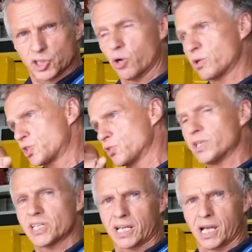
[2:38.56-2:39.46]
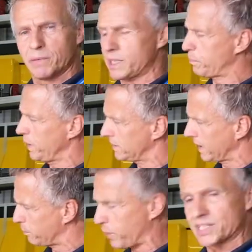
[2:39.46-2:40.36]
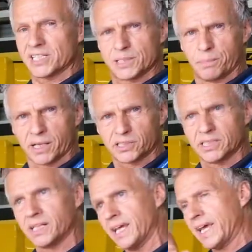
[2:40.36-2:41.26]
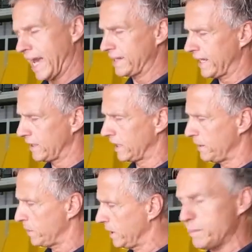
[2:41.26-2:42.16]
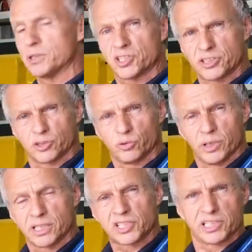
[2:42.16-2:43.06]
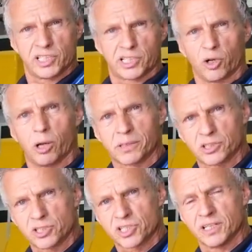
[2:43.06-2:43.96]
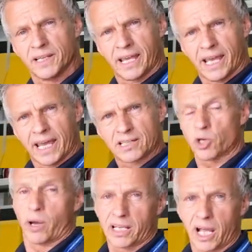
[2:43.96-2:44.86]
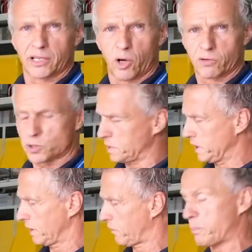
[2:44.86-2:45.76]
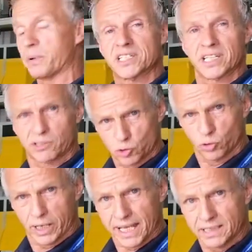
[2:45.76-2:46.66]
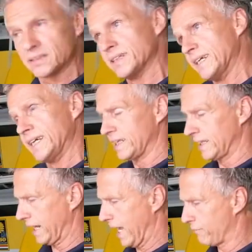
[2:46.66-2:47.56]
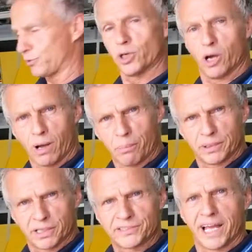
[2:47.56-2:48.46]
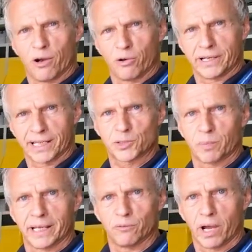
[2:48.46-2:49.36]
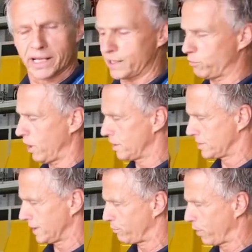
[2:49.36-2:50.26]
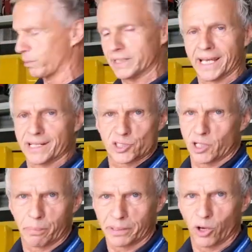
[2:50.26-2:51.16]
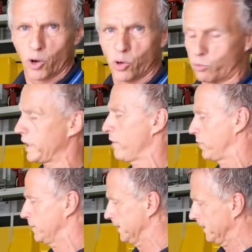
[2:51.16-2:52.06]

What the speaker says: So as soon as I come in the pit, I press this button, and then it limits it to 60 kilometers, so I can't overspeed. If I press that too late, then I have to go up in the tower and explain why that was, and probably get a stop and go or whatever.